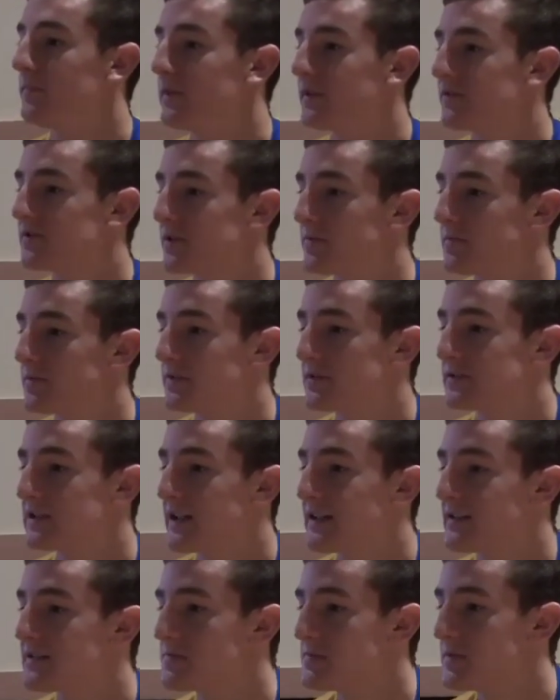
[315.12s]
if someone
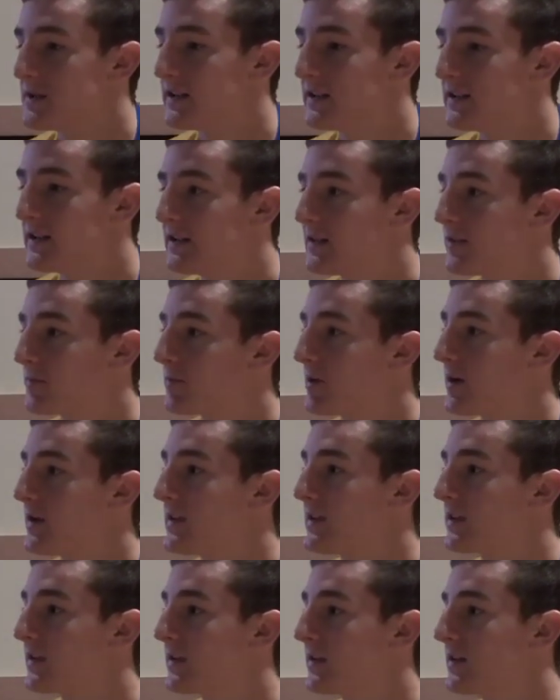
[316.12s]
said to me in the
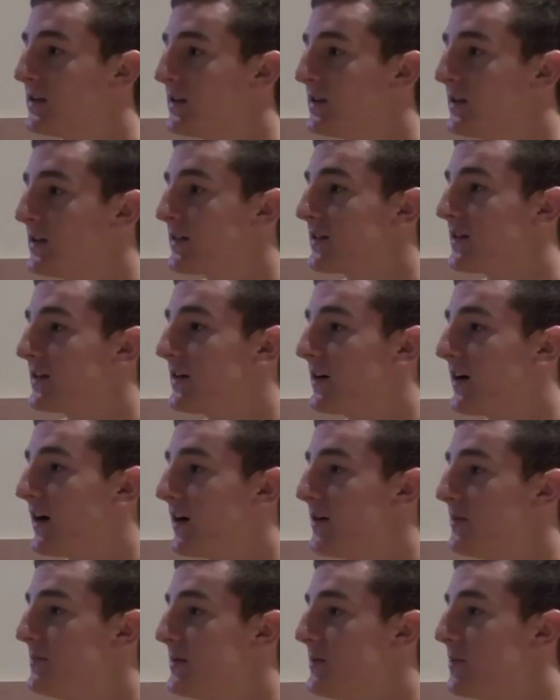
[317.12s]
break that
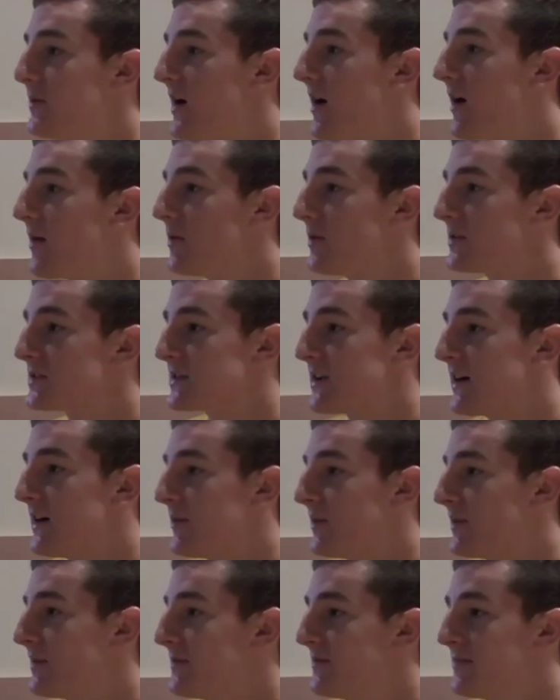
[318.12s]
I'd be where I was
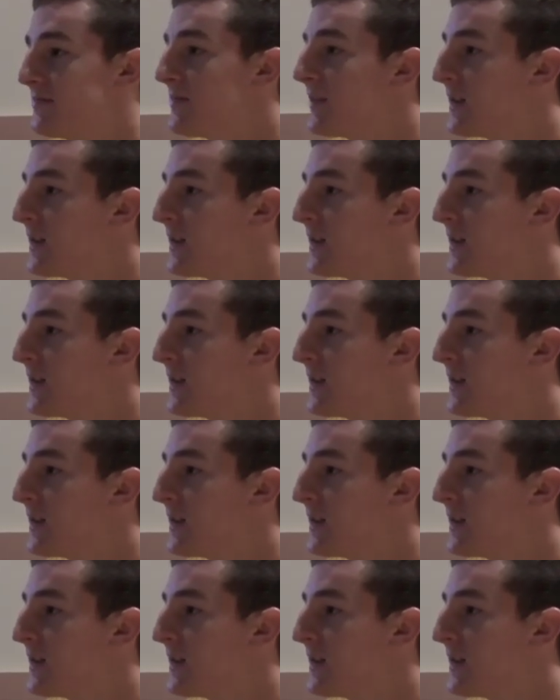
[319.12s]
now,